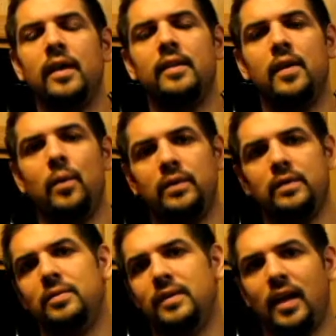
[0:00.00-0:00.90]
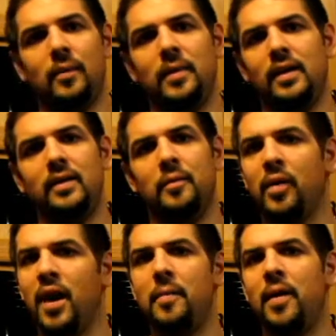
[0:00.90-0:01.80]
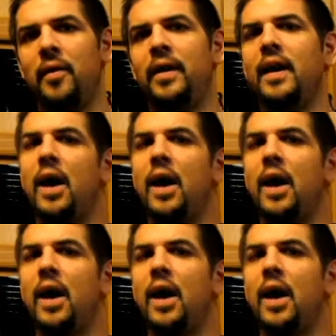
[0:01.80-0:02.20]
There was some settlement in the primary.